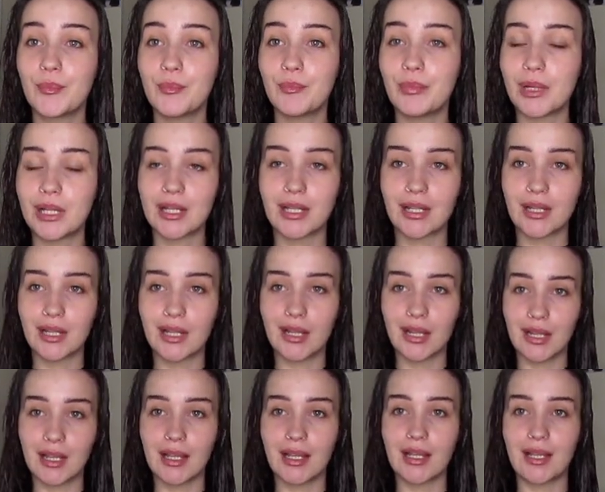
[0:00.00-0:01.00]
But,
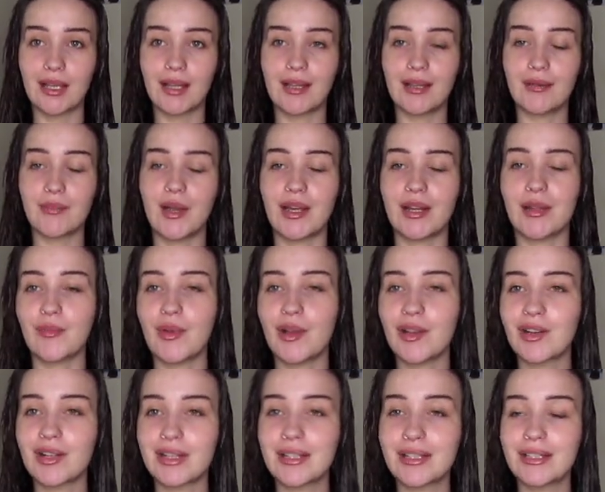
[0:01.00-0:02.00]
come on, I'm
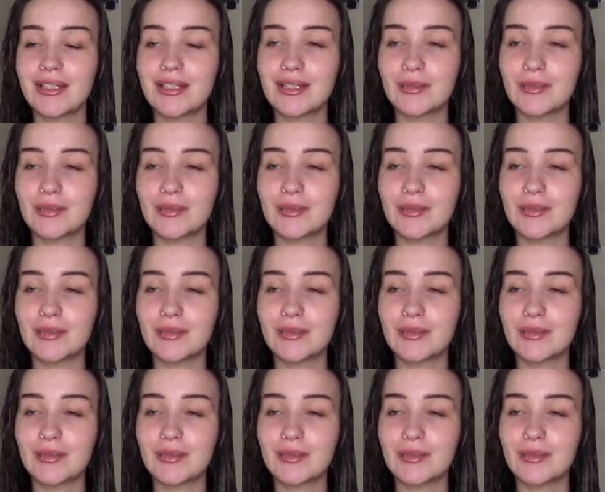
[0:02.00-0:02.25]
already